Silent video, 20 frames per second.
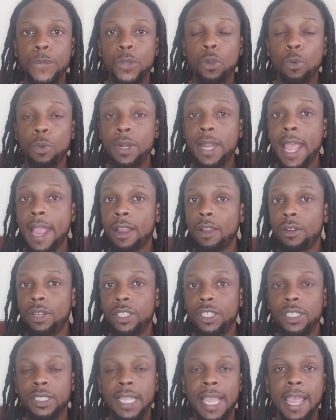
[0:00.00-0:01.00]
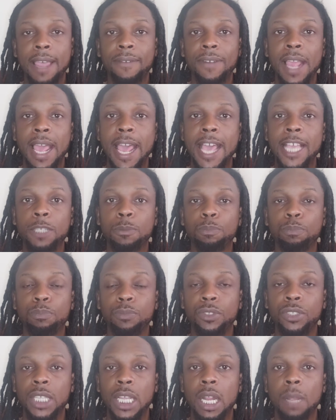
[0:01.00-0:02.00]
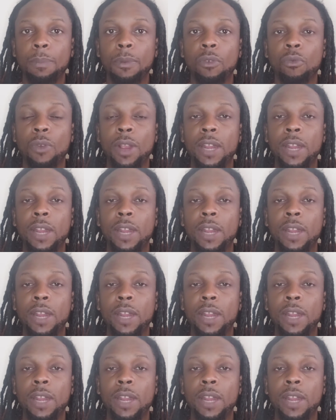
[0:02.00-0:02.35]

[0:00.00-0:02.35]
So we're not going to just have guys set up and